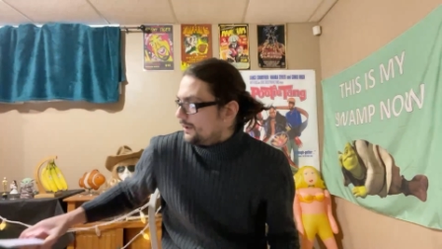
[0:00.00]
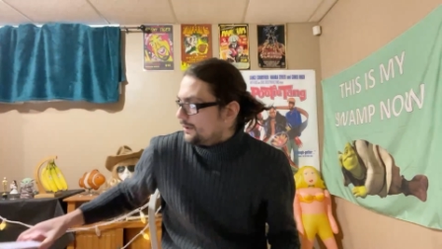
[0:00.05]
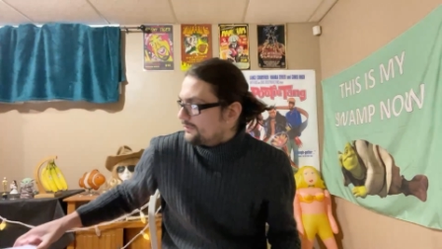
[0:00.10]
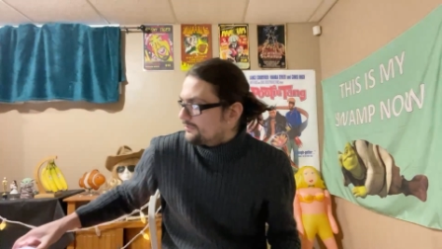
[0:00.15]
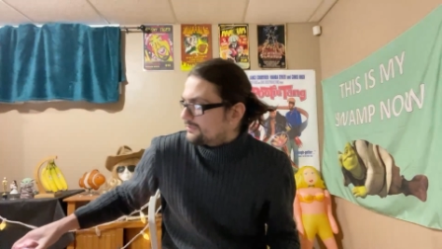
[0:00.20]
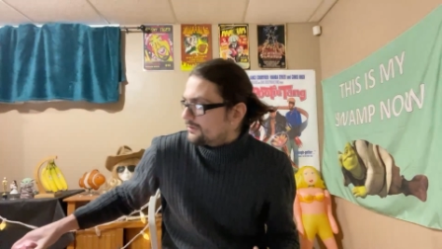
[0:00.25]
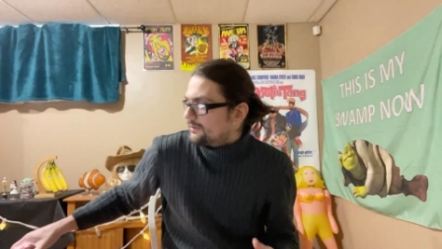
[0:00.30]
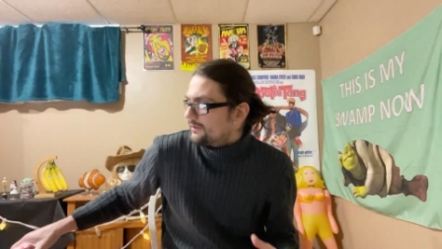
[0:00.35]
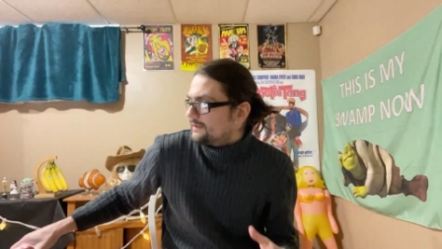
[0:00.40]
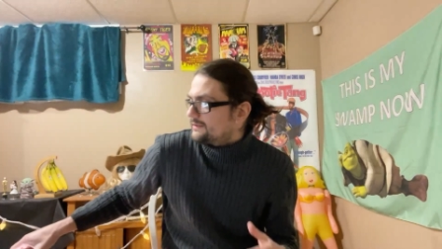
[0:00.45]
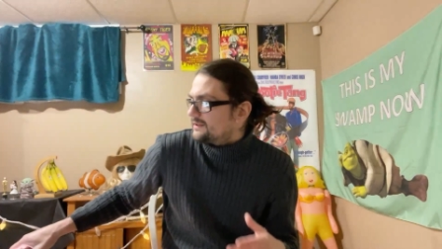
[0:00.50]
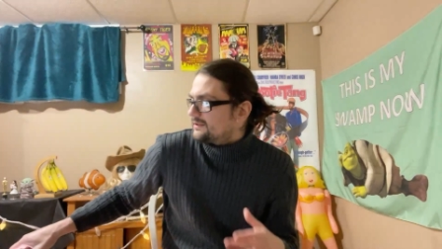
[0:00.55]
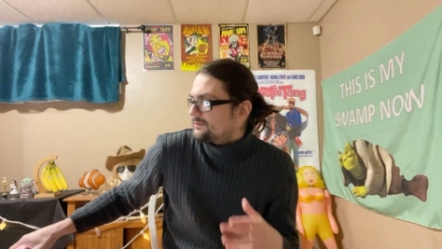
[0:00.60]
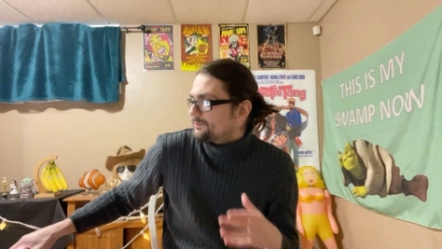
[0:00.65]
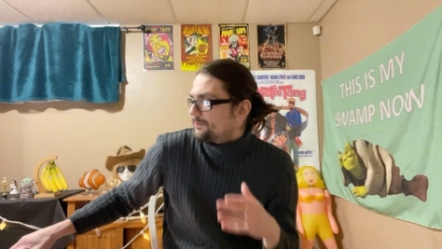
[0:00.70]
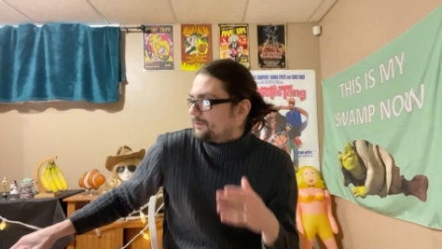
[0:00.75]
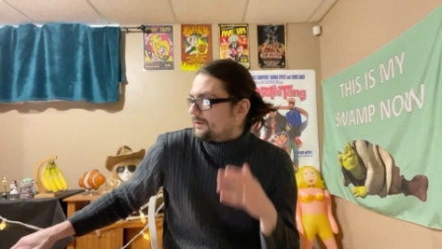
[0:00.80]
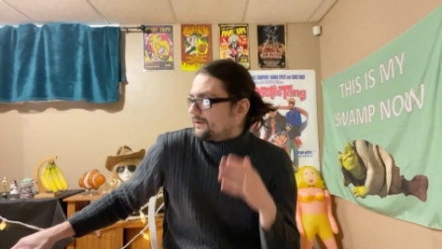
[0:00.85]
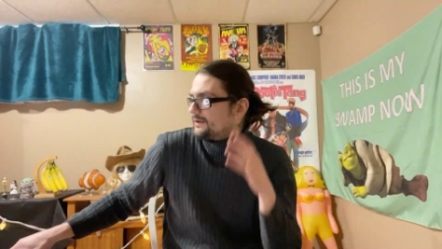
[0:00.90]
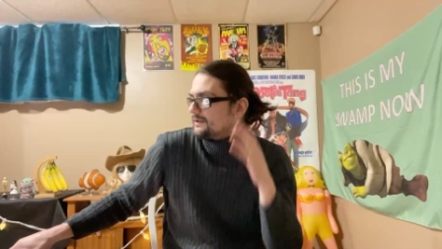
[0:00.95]
So at this
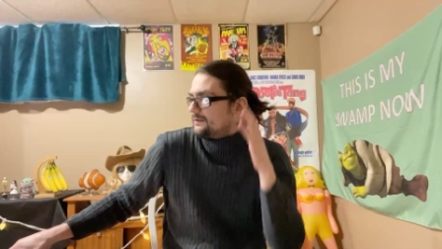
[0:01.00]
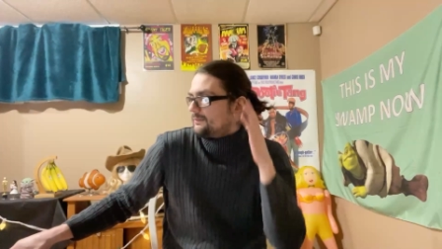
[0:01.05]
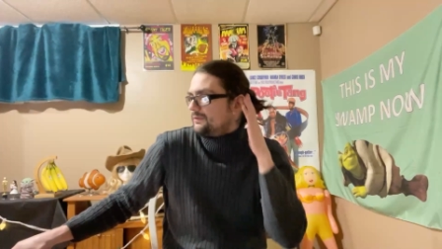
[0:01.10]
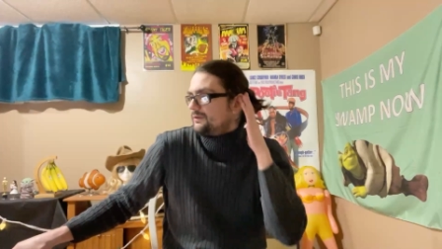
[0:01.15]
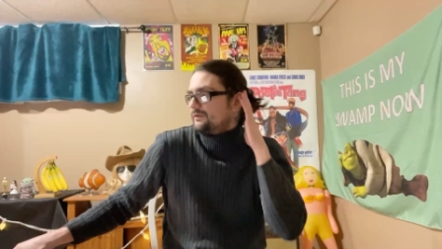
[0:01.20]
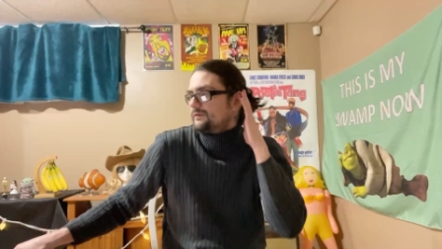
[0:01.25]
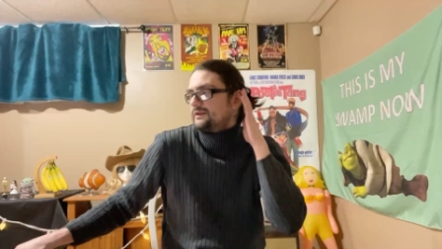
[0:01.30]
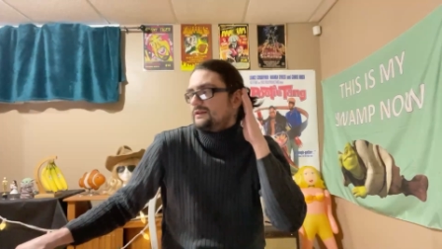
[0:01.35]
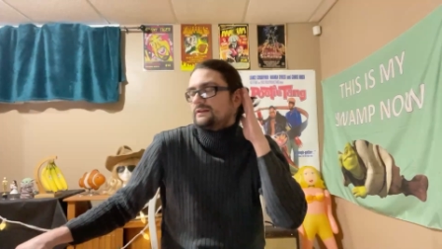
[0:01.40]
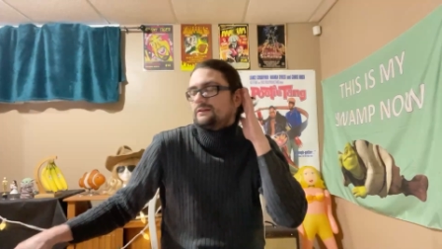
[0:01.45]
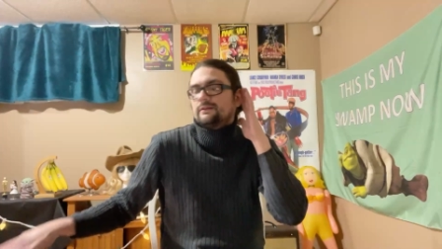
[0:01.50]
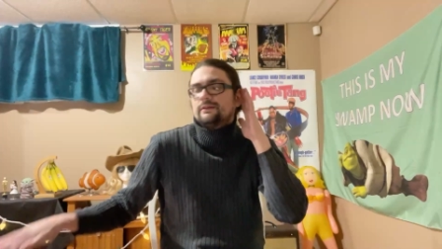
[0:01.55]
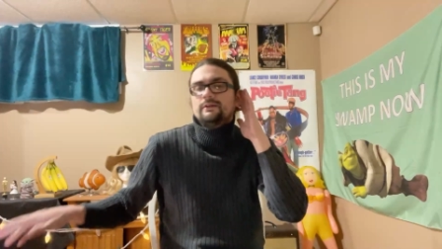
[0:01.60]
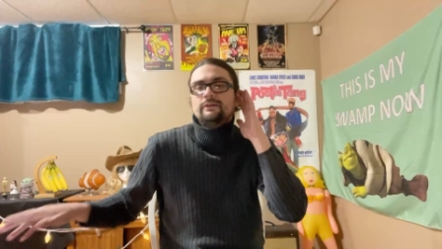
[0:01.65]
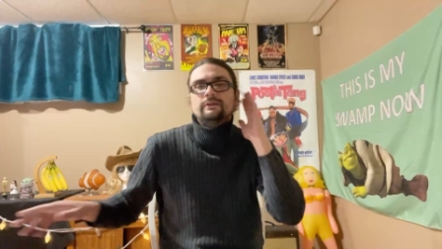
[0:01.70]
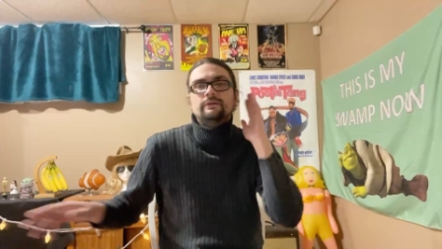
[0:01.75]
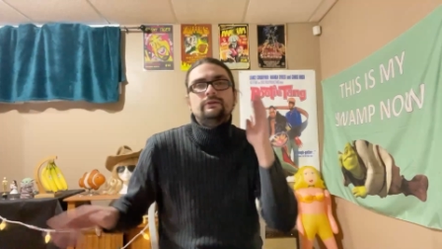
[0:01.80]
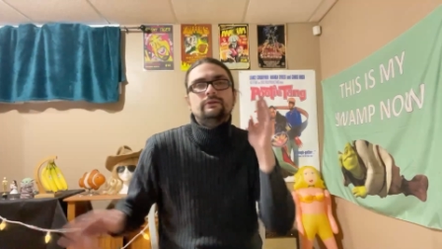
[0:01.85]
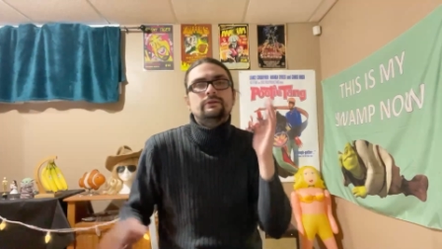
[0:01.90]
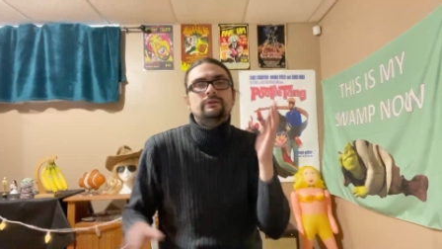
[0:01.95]
point in the movie,
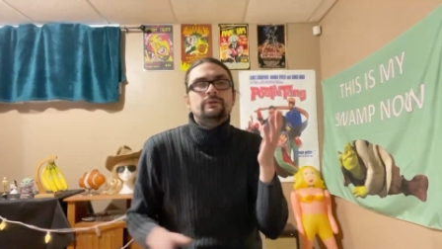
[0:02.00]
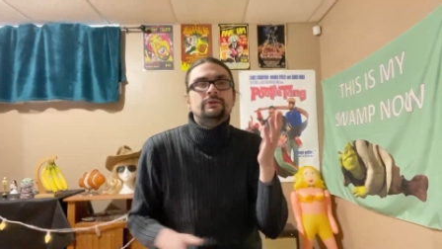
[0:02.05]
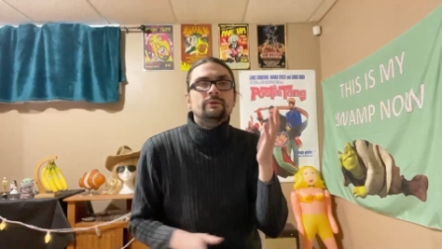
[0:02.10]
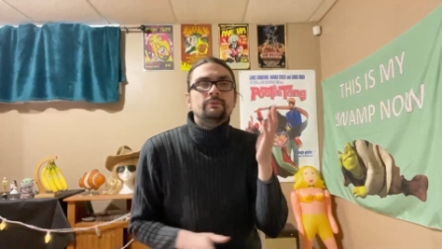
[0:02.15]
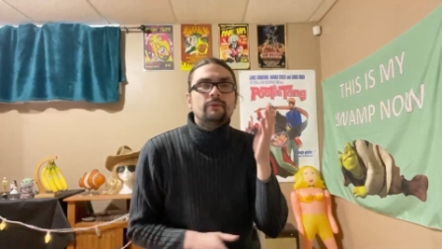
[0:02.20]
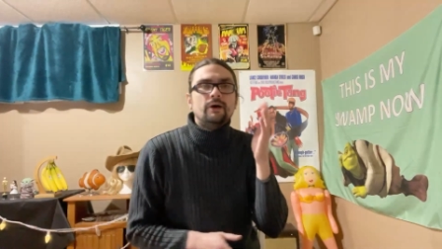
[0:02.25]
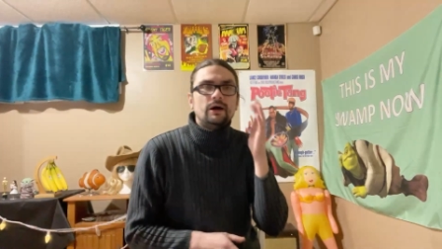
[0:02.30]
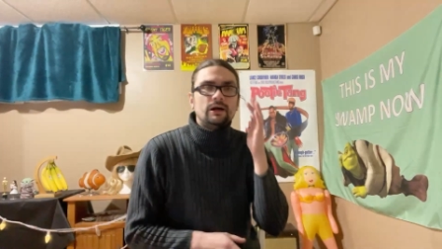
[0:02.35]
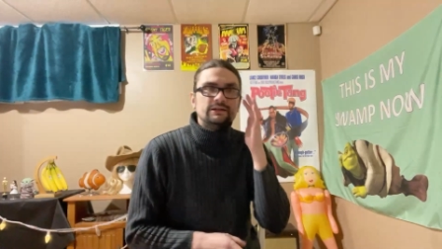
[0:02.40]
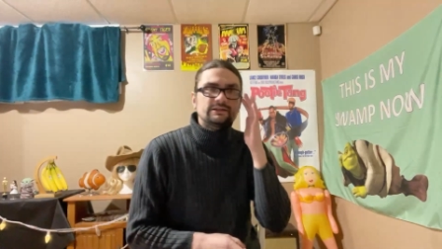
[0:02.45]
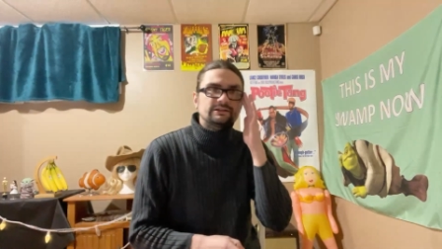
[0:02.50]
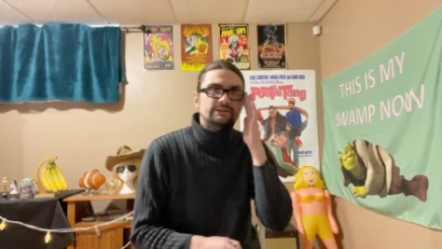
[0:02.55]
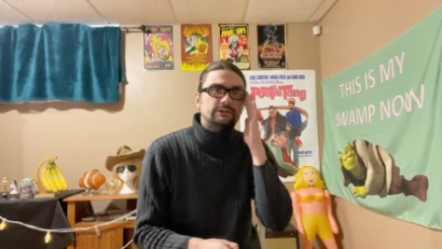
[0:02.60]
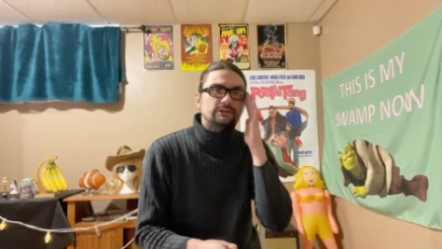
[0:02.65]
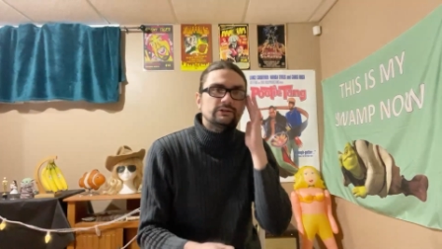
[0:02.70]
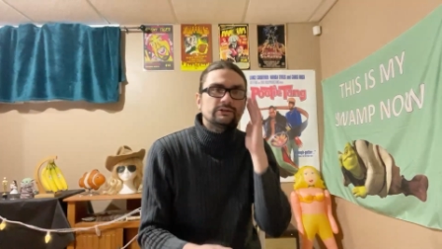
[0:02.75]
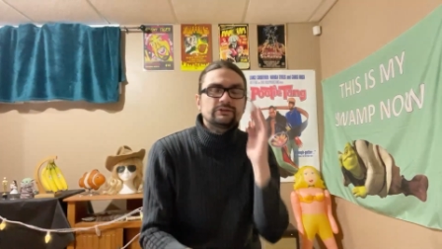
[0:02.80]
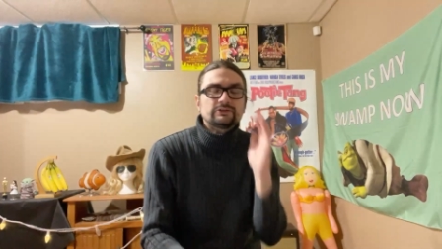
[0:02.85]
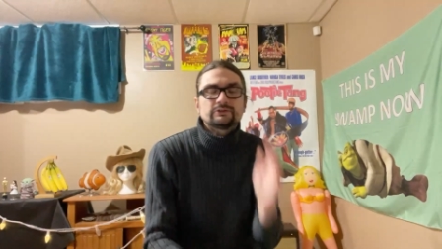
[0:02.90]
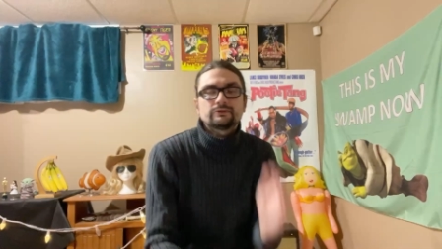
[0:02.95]
the
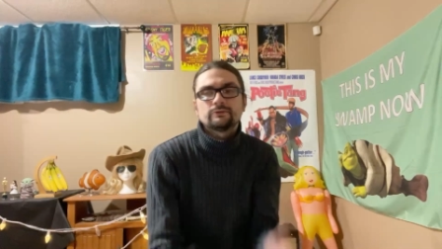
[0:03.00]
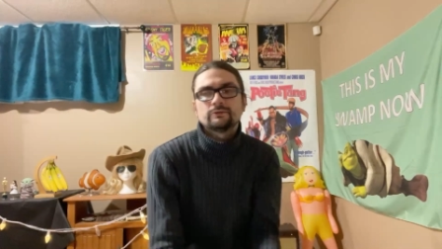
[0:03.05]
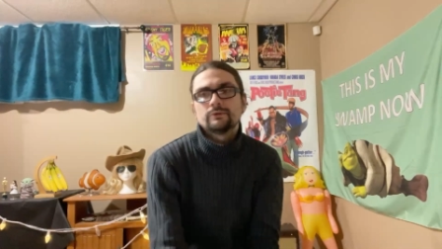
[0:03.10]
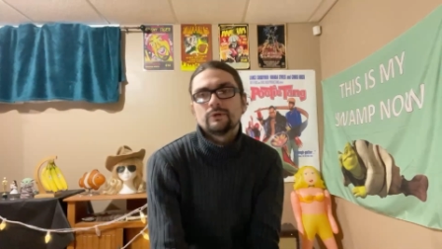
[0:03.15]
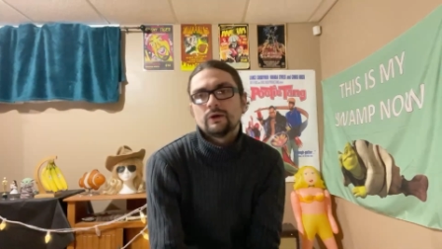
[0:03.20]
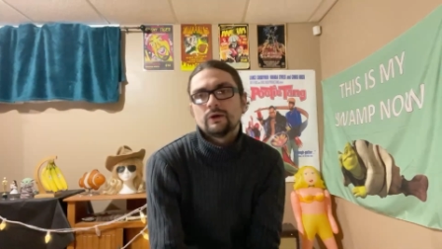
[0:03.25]
monsters,